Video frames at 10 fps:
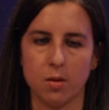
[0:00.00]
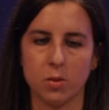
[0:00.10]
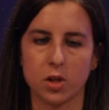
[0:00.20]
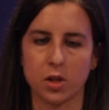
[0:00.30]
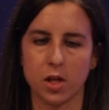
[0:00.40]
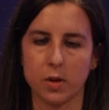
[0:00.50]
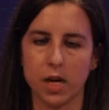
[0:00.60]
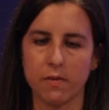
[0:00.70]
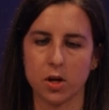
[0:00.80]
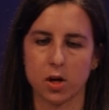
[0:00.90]
So here we
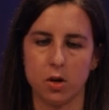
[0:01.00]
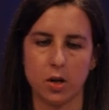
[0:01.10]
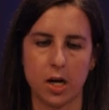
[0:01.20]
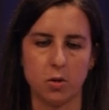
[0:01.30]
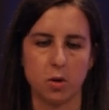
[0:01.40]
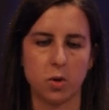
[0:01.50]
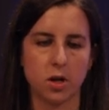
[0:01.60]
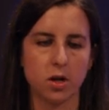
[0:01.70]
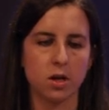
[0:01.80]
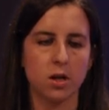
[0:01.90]
have our Colab
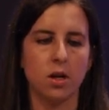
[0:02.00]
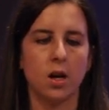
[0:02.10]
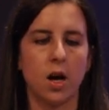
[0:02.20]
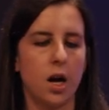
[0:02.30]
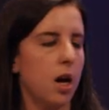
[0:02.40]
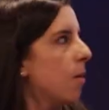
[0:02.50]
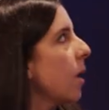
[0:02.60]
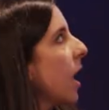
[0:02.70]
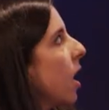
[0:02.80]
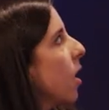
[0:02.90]
notebook.
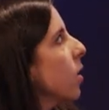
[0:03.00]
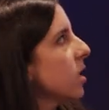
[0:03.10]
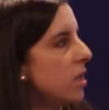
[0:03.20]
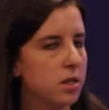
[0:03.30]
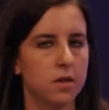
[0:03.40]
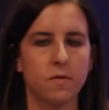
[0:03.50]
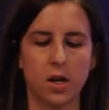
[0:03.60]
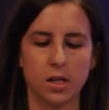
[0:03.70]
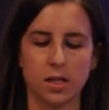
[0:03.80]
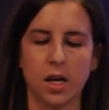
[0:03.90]
How is the
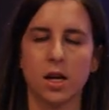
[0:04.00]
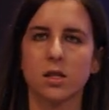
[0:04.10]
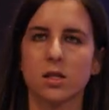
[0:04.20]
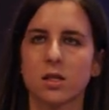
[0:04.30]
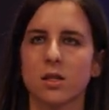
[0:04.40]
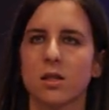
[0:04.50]
font size?